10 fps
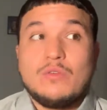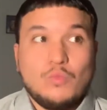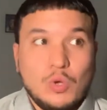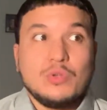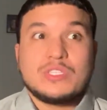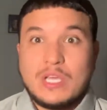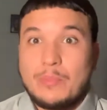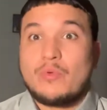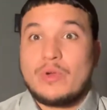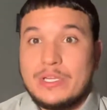will
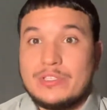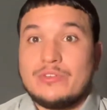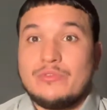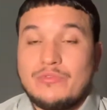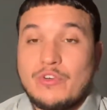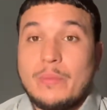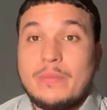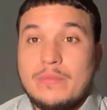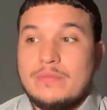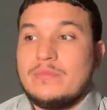separate you
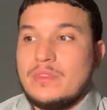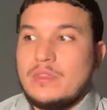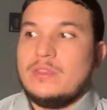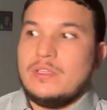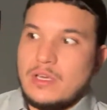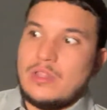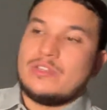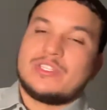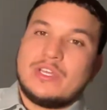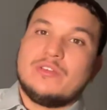from the other
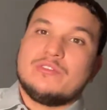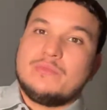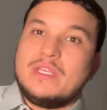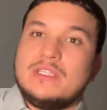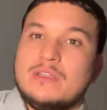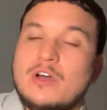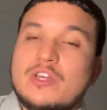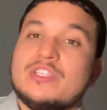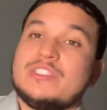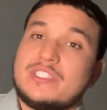salesmen,
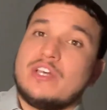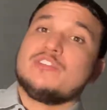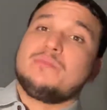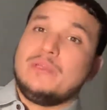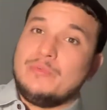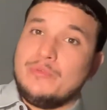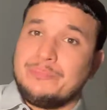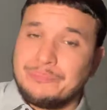uh, salespeople.